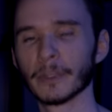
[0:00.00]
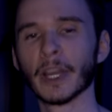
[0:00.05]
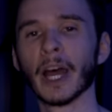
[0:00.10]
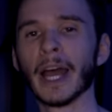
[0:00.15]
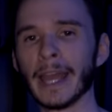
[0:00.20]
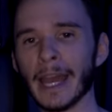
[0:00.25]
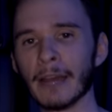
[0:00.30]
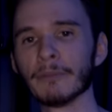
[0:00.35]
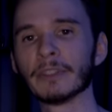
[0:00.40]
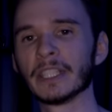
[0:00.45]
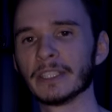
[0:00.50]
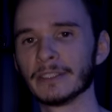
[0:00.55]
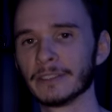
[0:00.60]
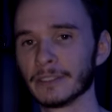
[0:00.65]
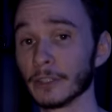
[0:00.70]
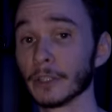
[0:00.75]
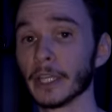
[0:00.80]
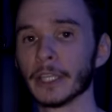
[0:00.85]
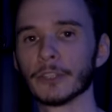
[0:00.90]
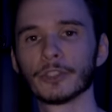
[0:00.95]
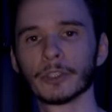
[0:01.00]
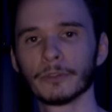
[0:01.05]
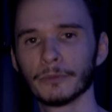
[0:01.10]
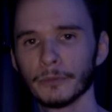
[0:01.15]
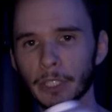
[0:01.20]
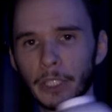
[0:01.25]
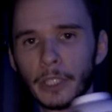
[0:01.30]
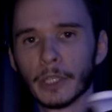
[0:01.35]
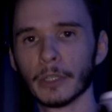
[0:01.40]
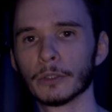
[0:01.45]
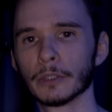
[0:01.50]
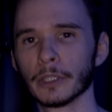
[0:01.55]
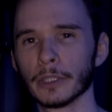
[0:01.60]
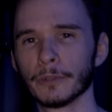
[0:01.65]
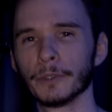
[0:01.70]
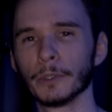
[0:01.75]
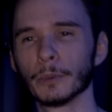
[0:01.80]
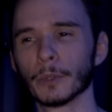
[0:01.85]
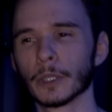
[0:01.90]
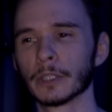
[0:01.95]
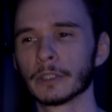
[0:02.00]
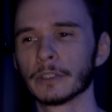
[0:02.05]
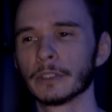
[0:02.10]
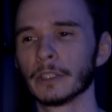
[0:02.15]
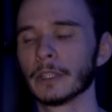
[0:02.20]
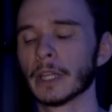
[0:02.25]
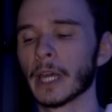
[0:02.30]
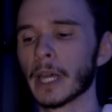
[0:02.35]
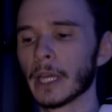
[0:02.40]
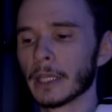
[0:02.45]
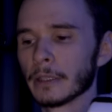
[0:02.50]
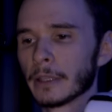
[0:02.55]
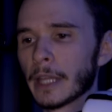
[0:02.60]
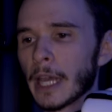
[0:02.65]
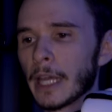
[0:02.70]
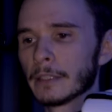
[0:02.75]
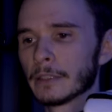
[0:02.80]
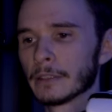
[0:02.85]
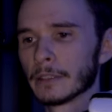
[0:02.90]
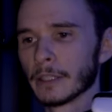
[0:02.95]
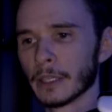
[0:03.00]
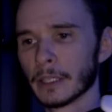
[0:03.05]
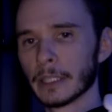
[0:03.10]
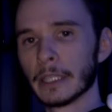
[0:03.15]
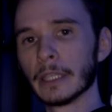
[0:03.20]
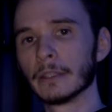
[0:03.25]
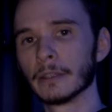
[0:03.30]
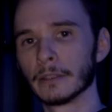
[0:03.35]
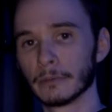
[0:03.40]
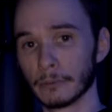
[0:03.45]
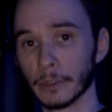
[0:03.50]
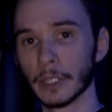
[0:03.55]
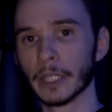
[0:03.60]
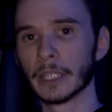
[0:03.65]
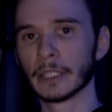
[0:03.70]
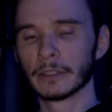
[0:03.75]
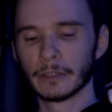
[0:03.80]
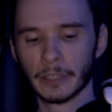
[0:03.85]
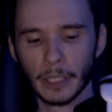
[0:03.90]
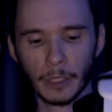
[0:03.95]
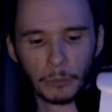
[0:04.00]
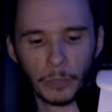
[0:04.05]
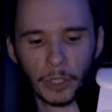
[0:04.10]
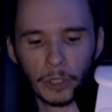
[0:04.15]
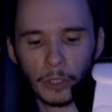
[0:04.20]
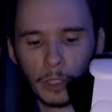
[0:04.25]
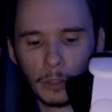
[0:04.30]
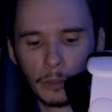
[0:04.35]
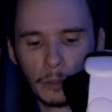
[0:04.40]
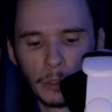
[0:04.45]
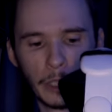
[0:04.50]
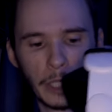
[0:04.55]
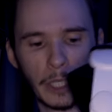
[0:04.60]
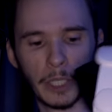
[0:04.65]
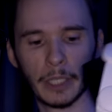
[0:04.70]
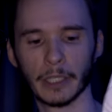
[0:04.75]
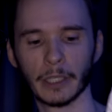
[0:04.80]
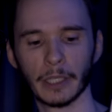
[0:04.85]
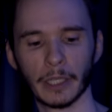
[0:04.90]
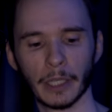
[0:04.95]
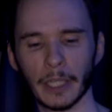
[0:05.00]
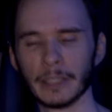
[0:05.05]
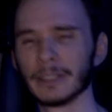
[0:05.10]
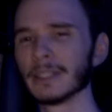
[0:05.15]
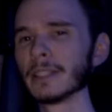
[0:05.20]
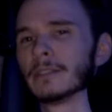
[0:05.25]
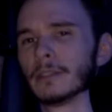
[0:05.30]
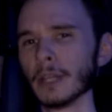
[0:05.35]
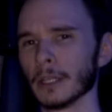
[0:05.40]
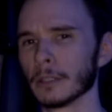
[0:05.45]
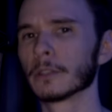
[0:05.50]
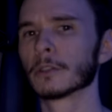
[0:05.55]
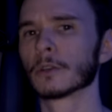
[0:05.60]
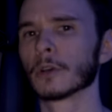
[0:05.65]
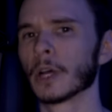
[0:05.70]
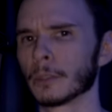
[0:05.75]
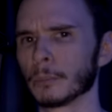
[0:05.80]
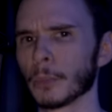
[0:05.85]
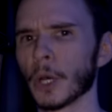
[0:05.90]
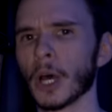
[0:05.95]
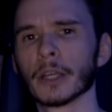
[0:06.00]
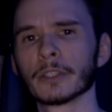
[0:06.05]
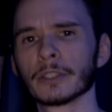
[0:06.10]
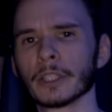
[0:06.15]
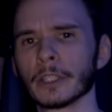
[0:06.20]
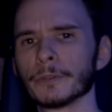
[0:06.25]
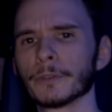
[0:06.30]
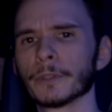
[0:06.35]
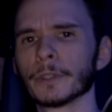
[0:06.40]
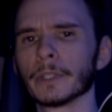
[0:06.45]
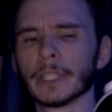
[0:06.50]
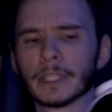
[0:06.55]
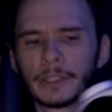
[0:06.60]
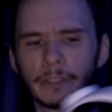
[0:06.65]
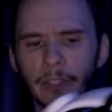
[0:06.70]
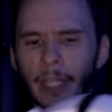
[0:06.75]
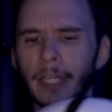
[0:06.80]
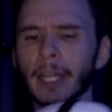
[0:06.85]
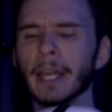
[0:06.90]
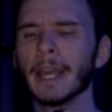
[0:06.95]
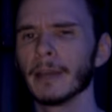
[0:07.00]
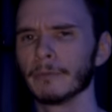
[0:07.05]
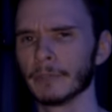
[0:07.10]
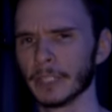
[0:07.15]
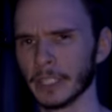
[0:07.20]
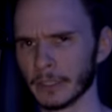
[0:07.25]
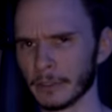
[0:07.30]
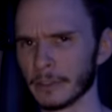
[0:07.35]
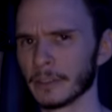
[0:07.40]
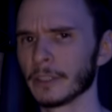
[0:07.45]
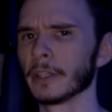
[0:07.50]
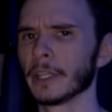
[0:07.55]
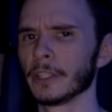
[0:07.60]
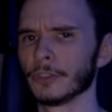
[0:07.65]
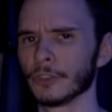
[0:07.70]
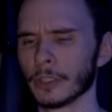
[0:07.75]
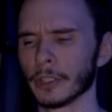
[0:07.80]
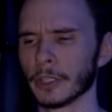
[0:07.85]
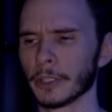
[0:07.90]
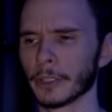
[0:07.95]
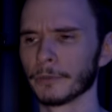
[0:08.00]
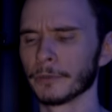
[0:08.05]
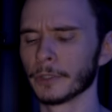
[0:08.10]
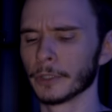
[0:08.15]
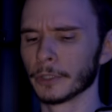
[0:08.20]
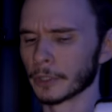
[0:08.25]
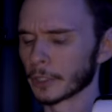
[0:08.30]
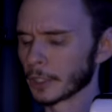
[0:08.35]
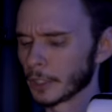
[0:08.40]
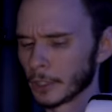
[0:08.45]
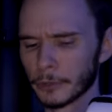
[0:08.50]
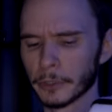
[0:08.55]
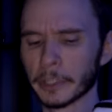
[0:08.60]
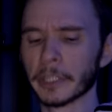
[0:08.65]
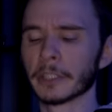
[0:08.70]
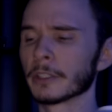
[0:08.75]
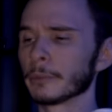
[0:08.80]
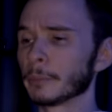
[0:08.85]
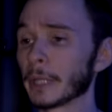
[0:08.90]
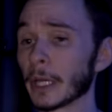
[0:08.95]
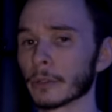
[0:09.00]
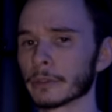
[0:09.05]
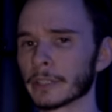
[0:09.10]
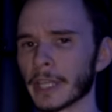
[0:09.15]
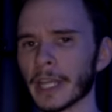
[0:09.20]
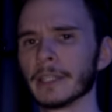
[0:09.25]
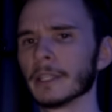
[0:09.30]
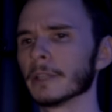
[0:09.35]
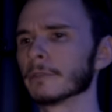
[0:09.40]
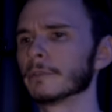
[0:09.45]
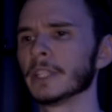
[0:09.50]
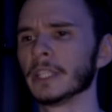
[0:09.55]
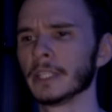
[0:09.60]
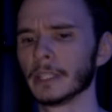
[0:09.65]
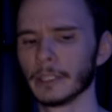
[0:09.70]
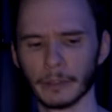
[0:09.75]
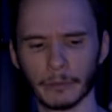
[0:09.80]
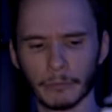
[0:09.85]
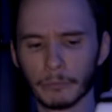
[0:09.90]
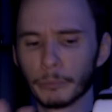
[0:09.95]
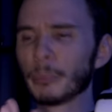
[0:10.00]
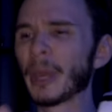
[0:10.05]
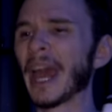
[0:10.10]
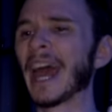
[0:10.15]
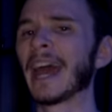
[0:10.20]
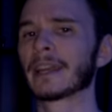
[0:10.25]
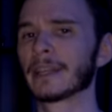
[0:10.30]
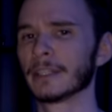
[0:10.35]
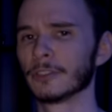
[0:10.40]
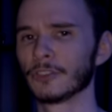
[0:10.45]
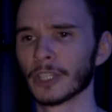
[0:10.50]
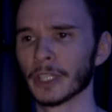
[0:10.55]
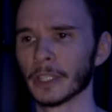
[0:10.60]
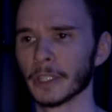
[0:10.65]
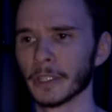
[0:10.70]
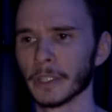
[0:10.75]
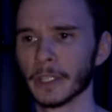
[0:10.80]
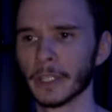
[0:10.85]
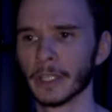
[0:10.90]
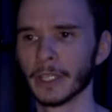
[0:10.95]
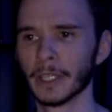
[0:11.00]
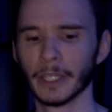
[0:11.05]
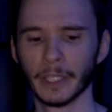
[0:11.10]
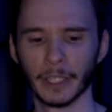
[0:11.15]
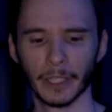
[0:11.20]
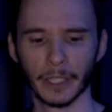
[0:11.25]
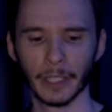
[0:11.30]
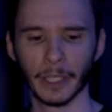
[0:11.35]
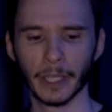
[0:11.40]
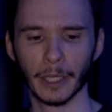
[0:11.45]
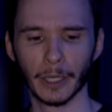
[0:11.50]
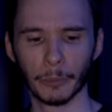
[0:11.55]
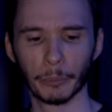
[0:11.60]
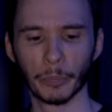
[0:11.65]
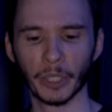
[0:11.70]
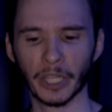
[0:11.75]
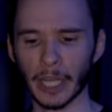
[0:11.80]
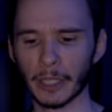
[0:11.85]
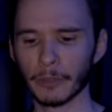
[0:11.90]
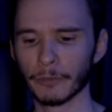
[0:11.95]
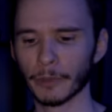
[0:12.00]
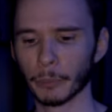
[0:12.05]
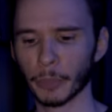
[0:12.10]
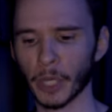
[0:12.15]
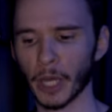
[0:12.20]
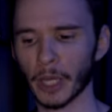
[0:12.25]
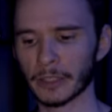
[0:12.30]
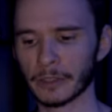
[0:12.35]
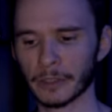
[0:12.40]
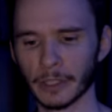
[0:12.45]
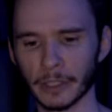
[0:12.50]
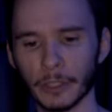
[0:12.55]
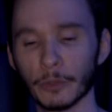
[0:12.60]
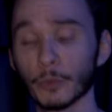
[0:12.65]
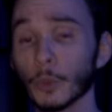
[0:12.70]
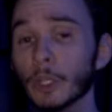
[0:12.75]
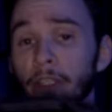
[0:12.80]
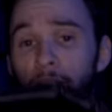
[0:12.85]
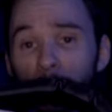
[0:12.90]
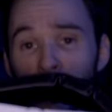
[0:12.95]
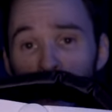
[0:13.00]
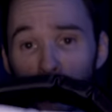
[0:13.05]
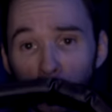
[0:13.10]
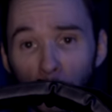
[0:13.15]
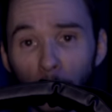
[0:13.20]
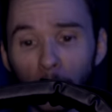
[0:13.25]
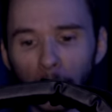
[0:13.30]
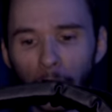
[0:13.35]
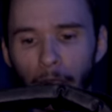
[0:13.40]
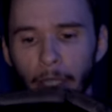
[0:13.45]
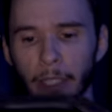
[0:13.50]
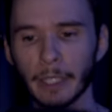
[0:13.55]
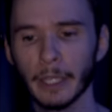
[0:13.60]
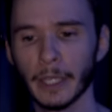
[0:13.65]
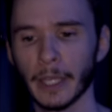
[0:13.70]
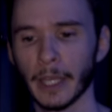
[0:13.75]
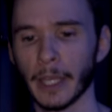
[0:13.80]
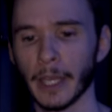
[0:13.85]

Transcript: I have an installation video. If you want to see that, that's uh, in links down below. I did a little unboxing for this, and I have the installation there if you're curious about any of the packaging. Uh, but out of the box, this is what it's going to look like.